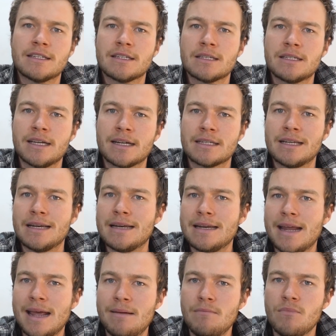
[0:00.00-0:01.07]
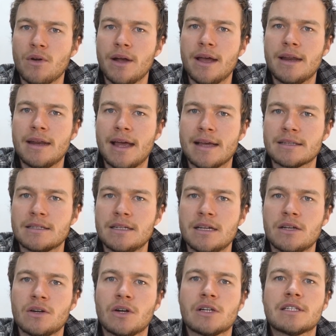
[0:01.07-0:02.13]
to stick to name brand
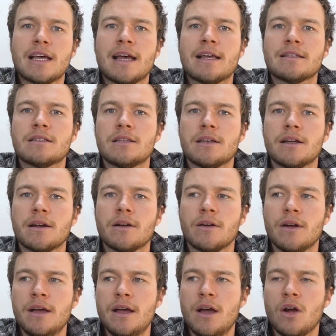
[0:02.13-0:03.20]
SD cards, as their